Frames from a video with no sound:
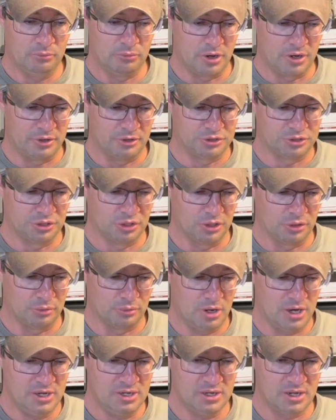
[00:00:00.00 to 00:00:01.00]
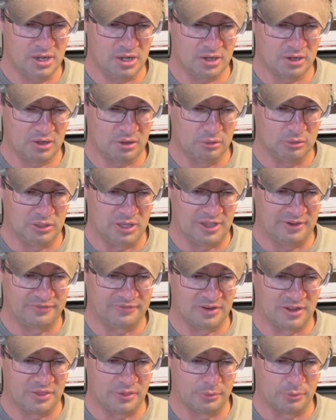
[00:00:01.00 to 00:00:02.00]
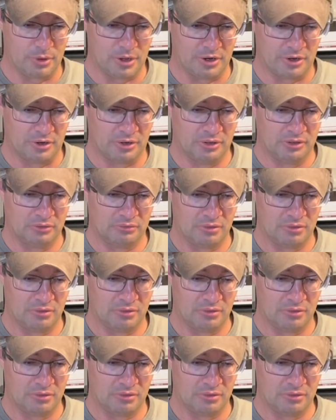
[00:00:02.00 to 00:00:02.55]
Rudder should go right, and go left on the rudder.